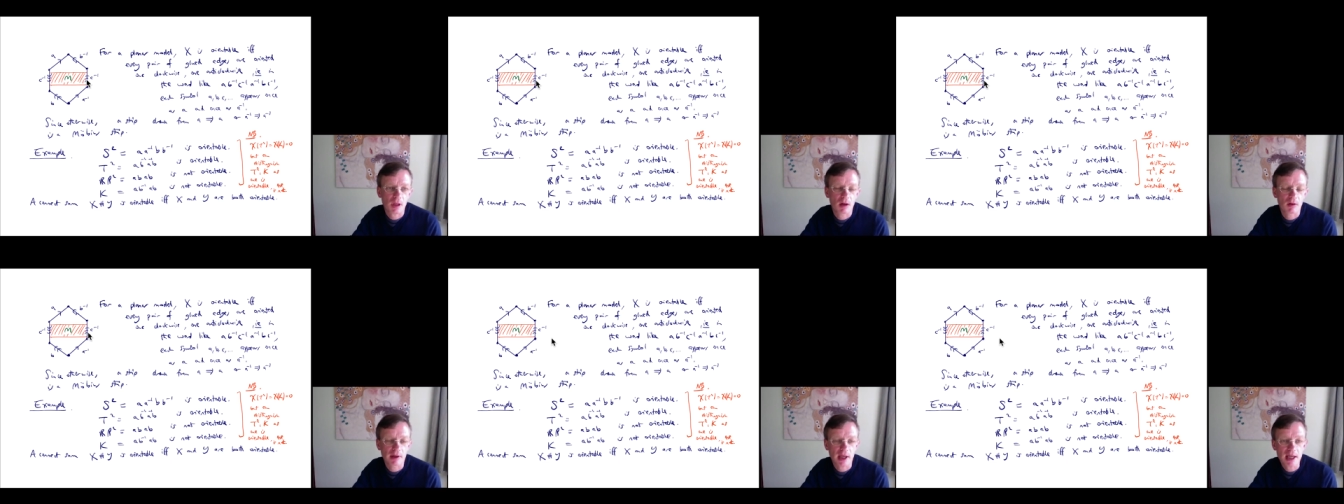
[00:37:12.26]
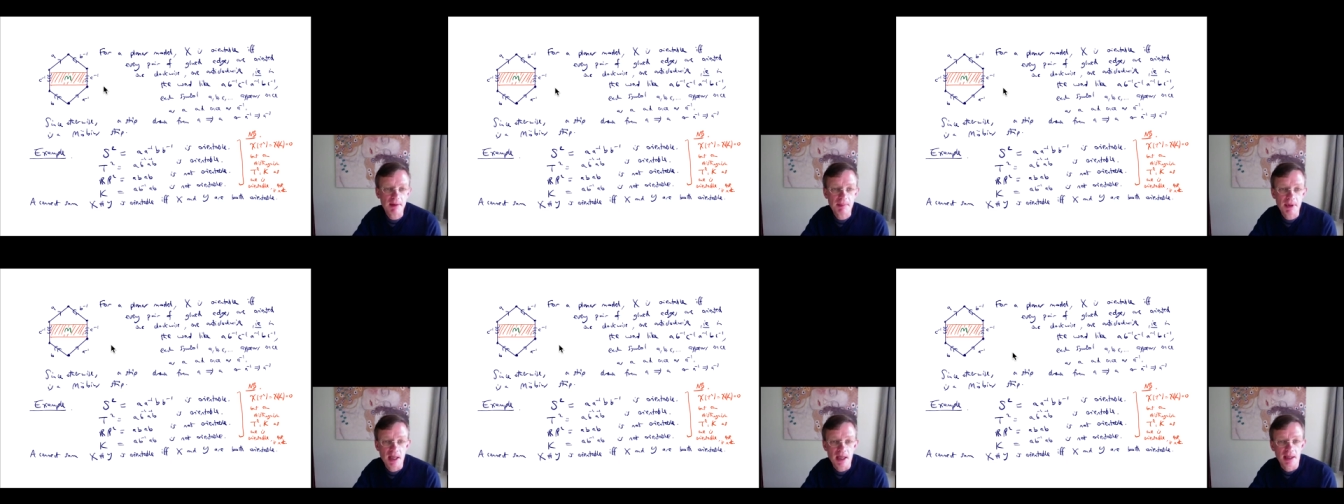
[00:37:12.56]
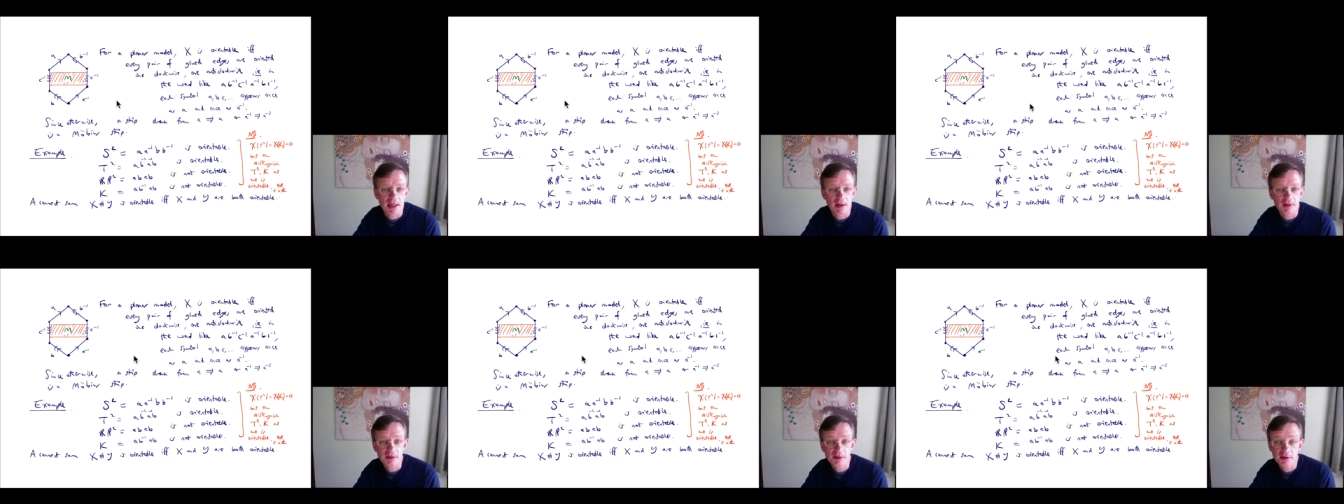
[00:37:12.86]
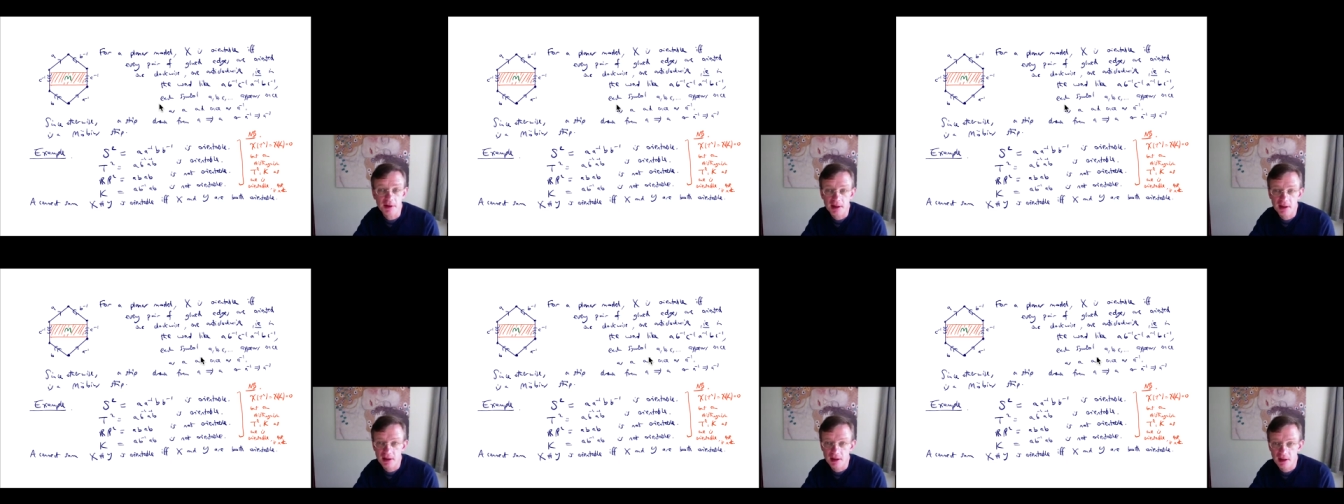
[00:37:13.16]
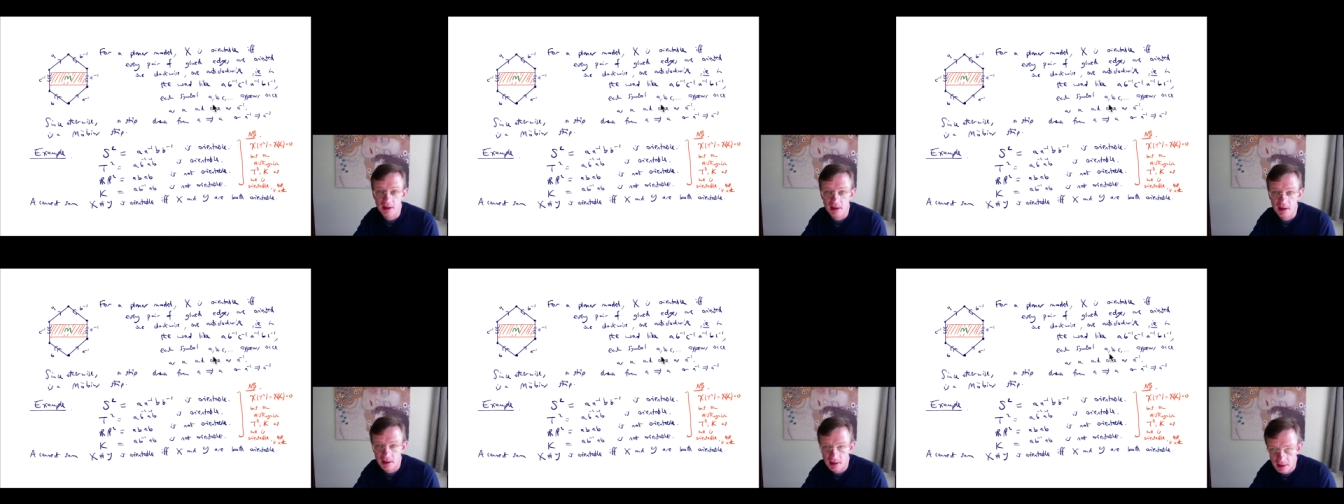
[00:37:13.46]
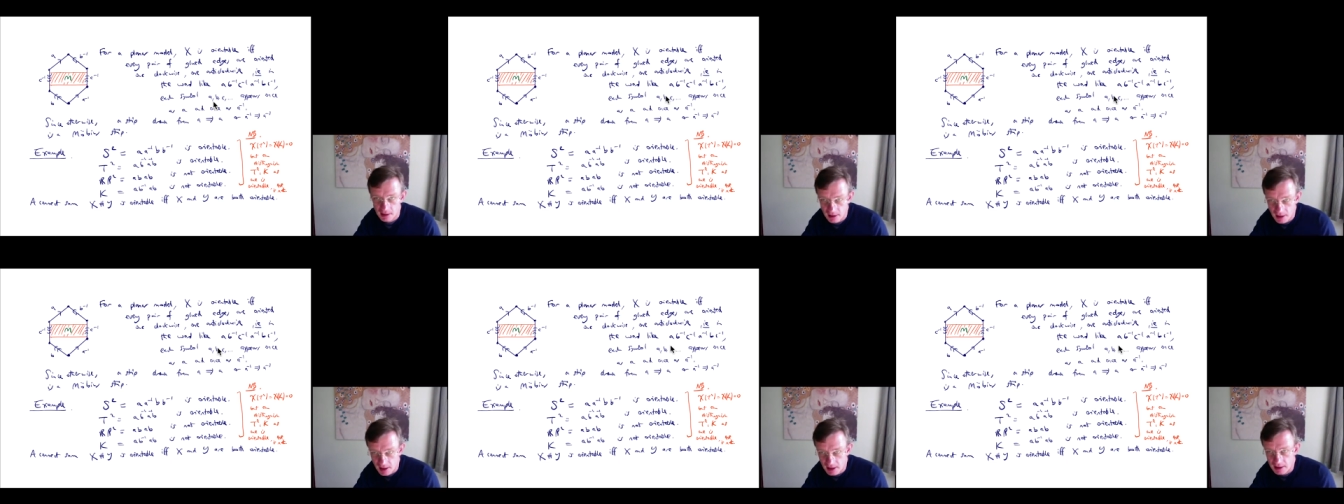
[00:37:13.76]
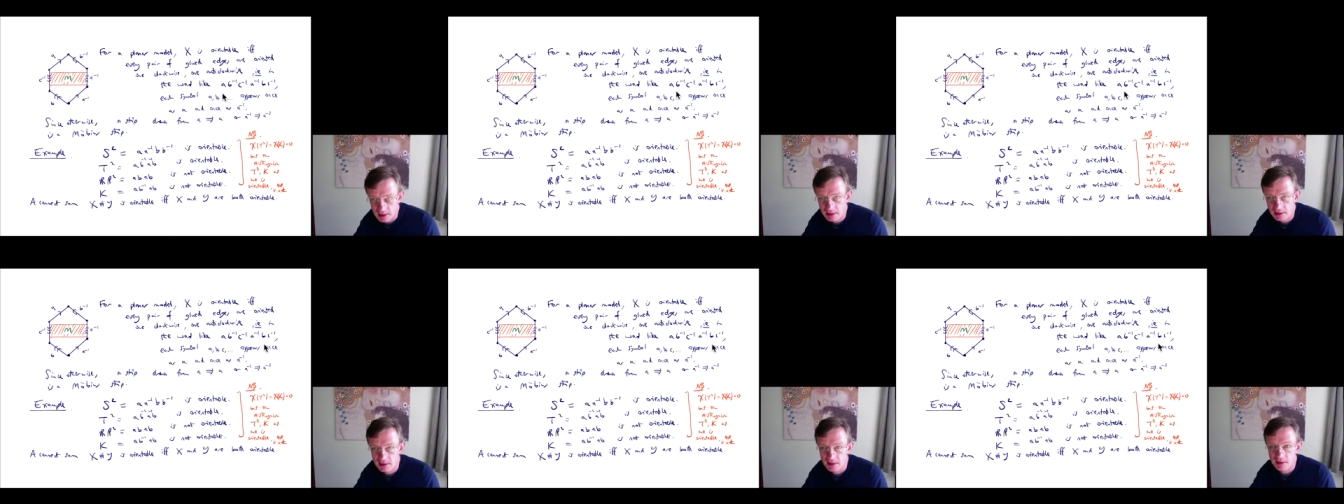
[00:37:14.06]
Okay, now this is a,
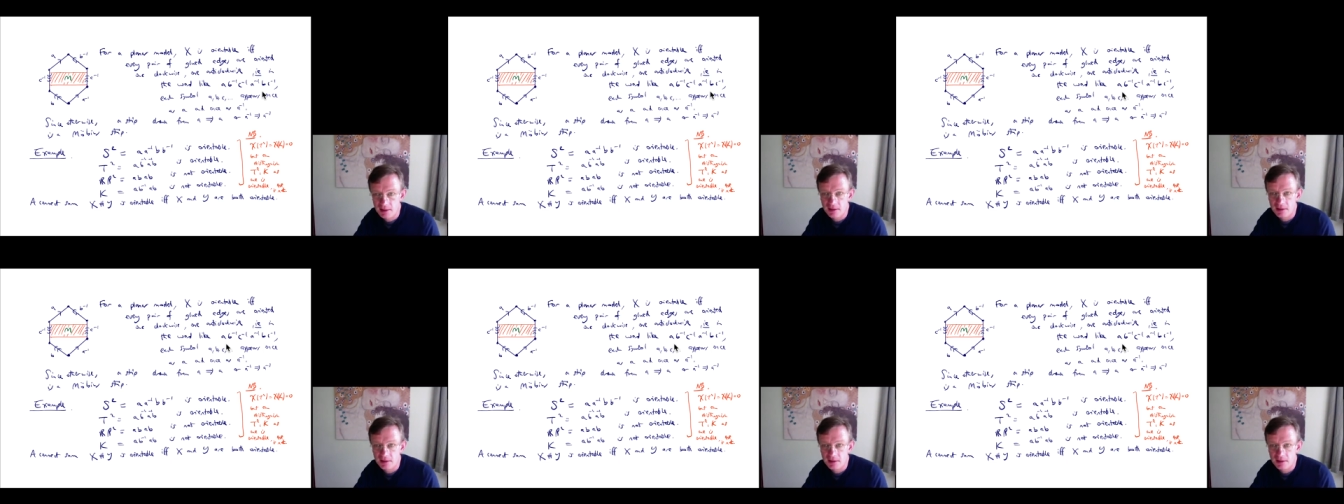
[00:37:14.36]
a,